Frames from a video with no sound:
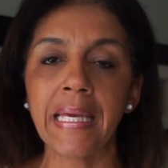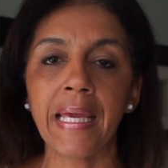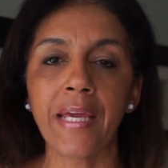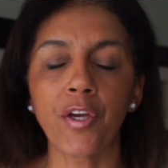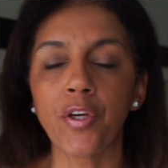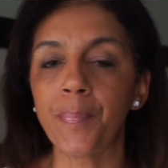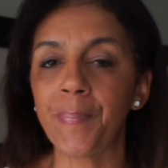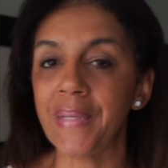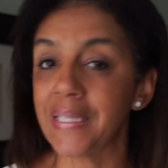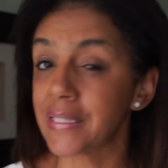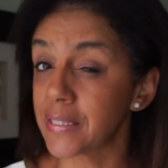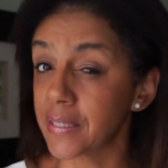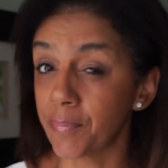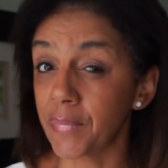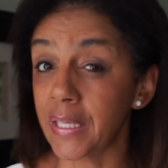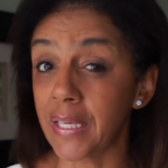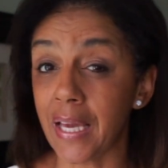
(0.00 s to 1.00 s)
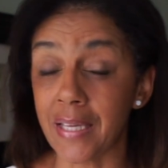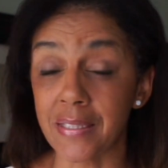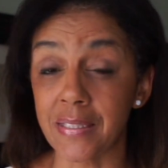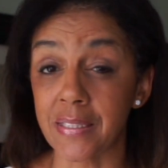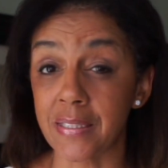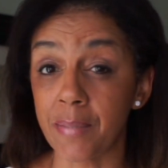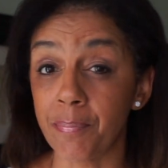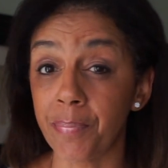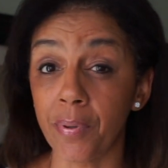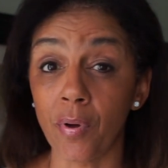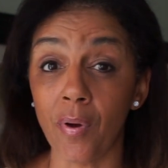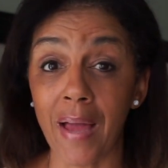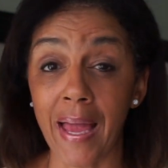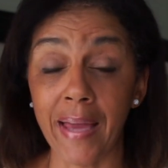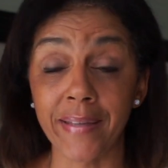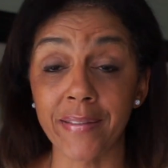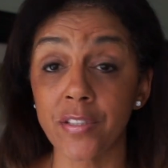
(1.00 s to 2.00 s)
It could be something as
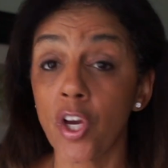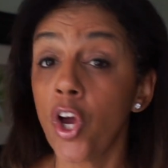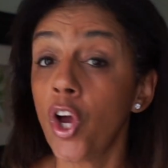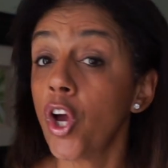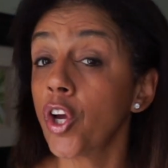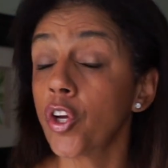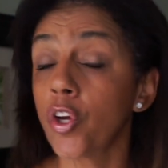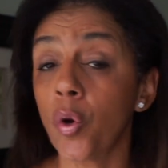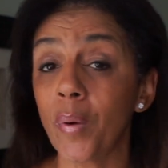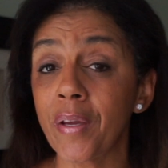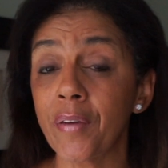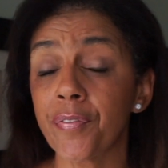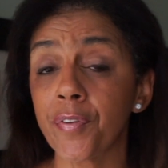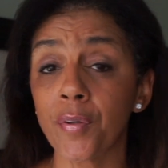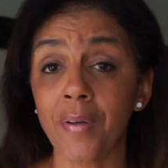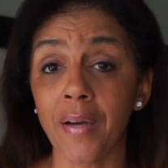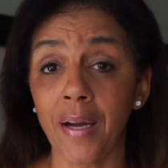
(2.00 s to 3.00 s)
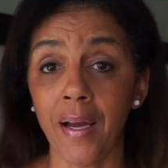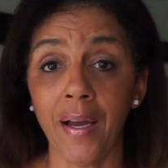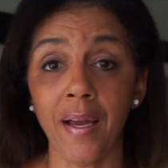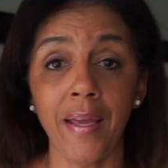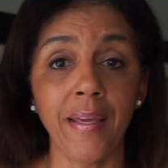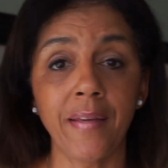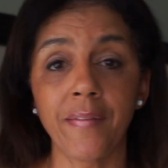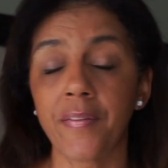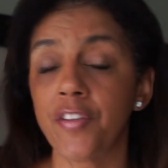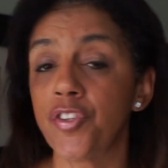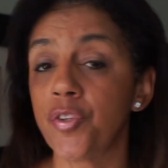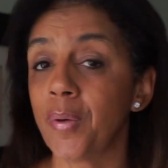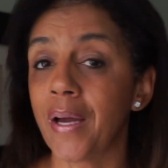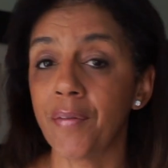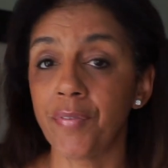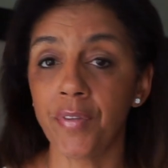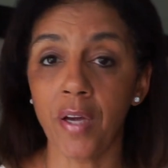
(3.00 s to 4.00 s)
simple as going for a hike that
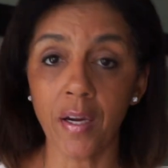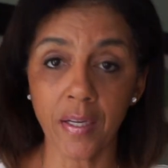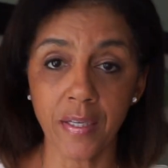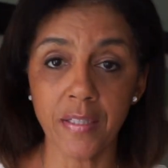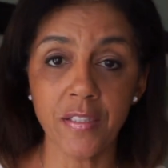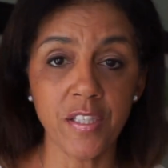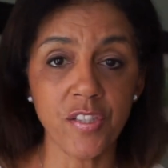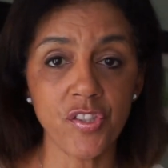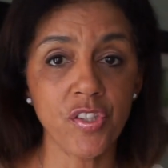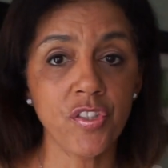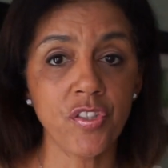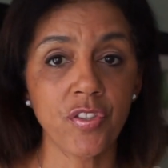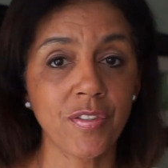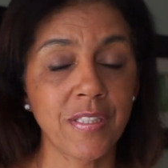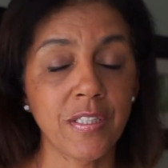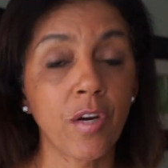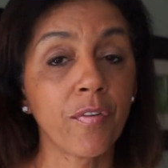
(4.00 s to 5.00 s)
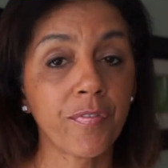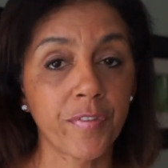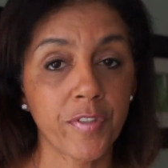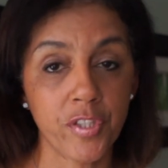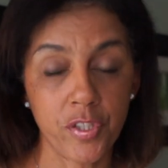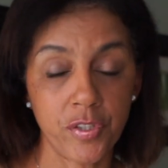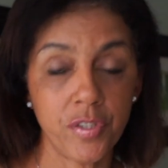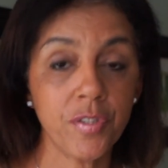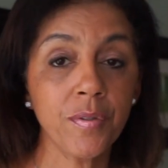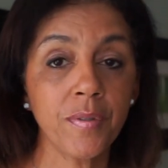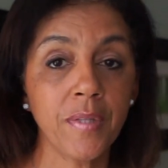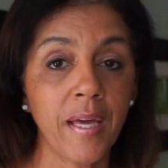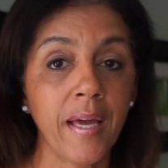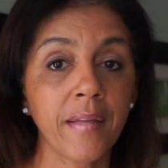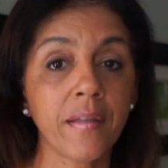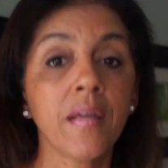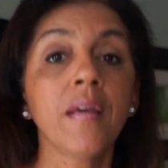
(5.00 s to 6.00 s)
you have not conditioned yourself to do
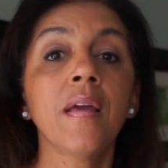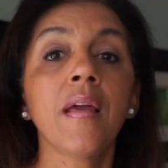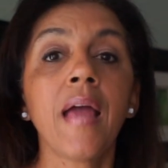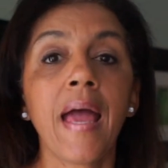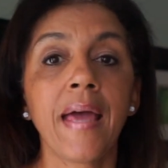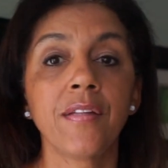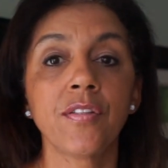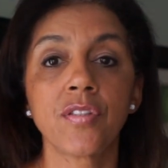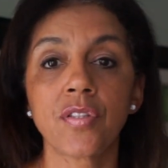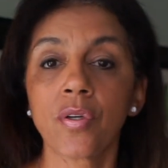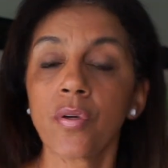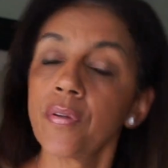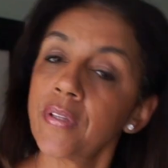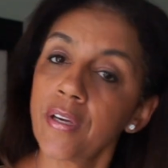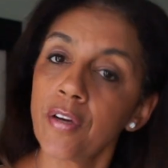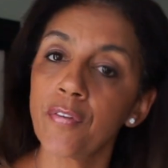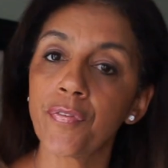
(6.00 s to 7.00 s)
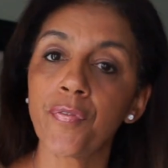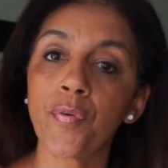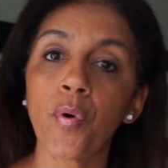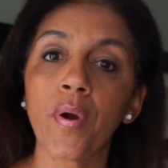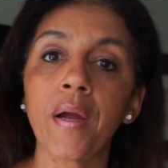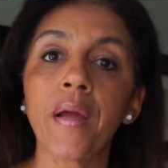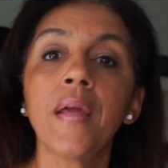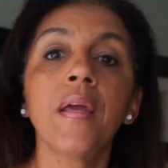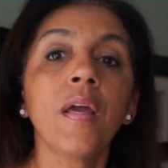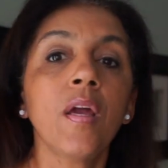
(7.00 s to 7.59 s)
that. And so therefore,